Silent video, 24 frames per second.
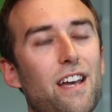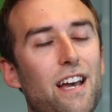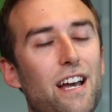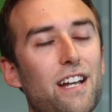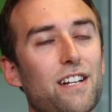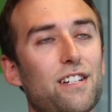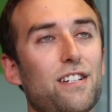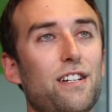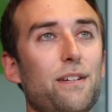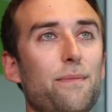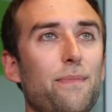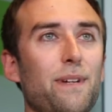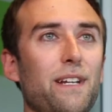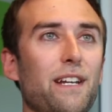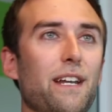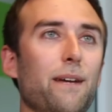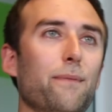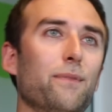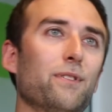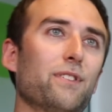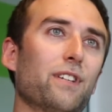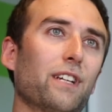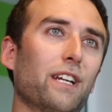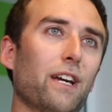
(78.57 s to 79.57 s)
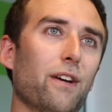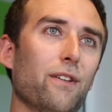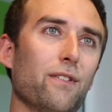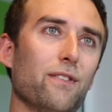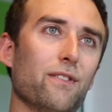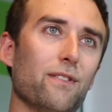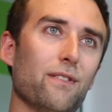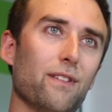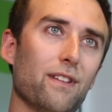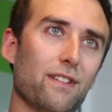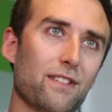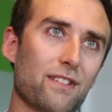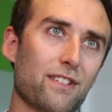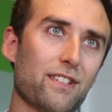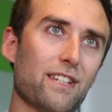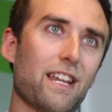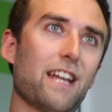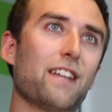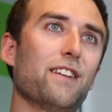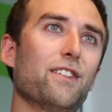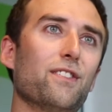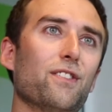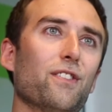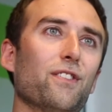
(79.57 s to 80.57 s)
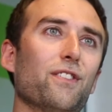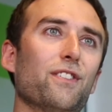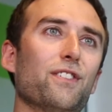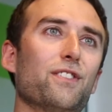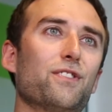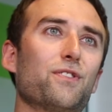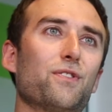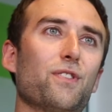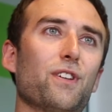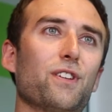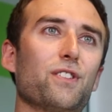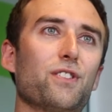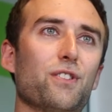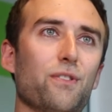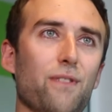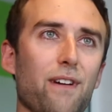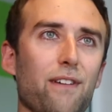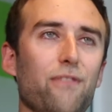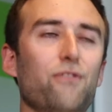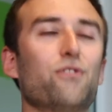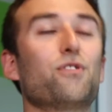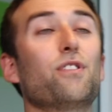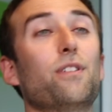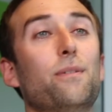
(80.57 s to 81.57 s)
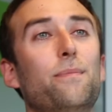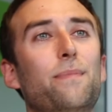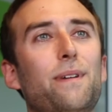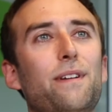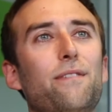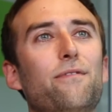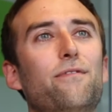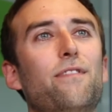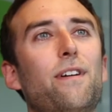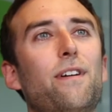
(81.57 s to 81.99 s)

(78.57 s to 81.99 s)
actually being able to go and stand on the structure after it had been